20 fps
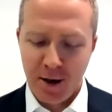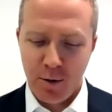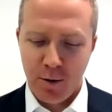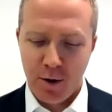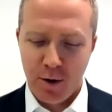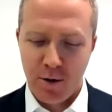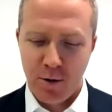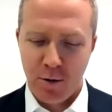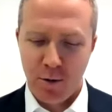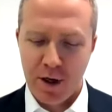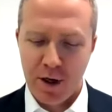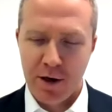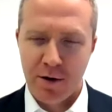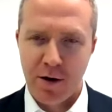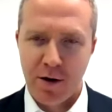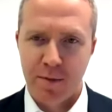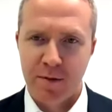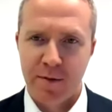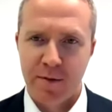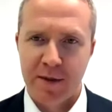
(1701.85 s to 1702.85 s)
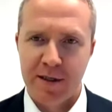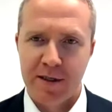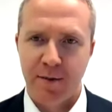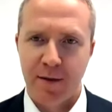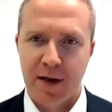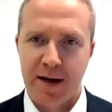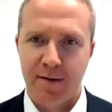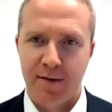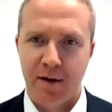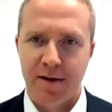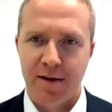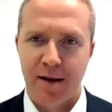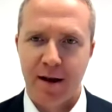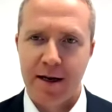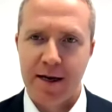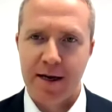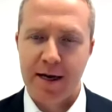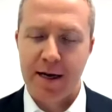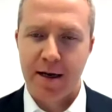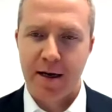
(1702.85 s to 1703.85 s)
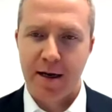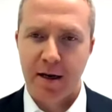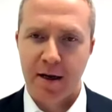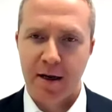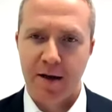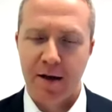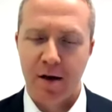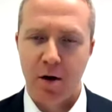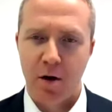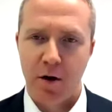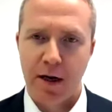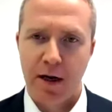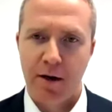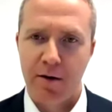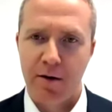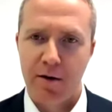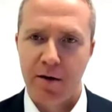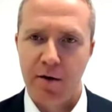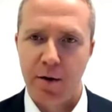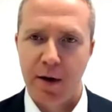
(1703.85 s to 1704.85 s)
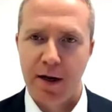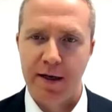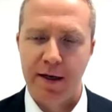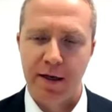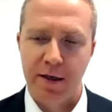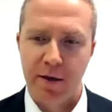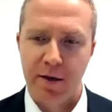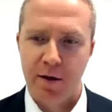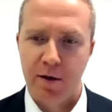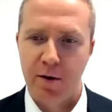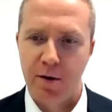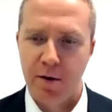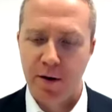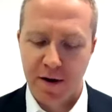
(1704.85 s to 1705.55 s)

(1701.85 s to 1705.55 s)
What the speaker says: what are your optimism levels like as you look out into 22?